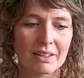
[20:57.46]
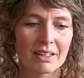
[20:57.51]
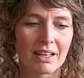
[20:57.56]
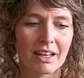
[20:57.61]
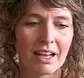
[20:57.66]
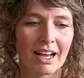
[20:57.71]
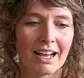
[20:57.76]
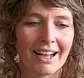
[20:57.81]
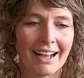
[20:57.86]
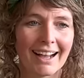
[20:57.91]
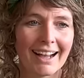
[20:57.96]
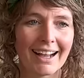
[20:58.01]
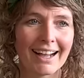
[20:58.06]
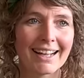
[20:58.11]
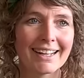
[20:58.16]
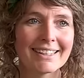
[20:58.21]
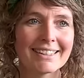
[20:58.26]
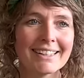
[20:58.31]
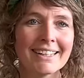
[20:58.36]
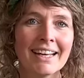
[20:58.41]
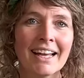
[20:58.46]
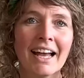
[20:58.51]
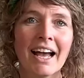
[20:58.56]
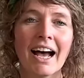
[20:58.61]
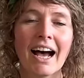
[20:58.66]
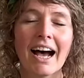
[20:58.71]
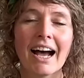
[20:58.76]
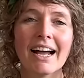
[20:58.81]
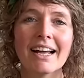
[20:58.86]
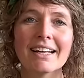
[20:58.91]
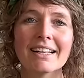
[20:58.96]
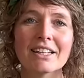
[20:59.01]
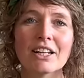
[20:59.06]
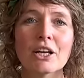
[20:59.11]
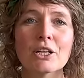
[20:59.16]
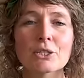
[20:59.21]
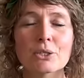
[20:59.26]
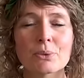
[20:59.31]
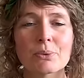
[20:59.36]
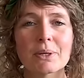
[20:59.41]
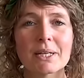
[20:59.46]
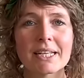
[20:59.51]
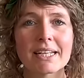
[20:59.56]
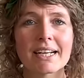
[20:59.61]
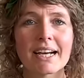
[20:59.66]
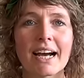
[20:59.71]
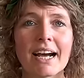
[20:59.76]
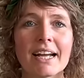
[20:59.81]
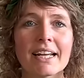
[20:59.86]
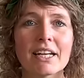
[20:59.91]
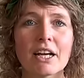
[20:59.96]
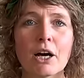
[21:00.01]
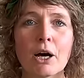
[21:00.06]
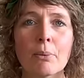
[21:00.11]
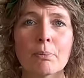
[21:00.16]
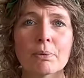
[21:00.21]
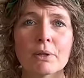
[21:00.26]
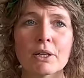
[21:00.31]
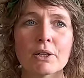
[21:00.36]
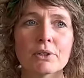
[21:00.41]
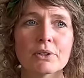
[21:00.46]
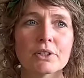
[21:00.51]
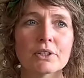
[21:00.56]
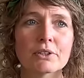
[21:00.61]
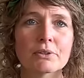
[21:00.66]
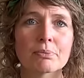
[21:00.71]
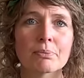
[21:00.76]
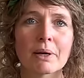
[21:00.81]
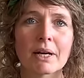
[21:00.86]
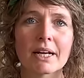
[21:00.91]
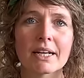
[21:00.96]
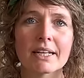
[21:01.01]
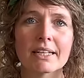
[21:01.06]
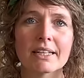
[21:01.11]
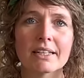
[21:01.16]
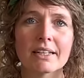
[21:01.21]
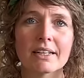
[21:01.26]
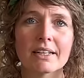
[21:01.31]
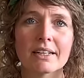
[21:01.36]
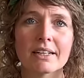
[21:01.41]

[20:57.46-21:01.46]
I last week I uploaded my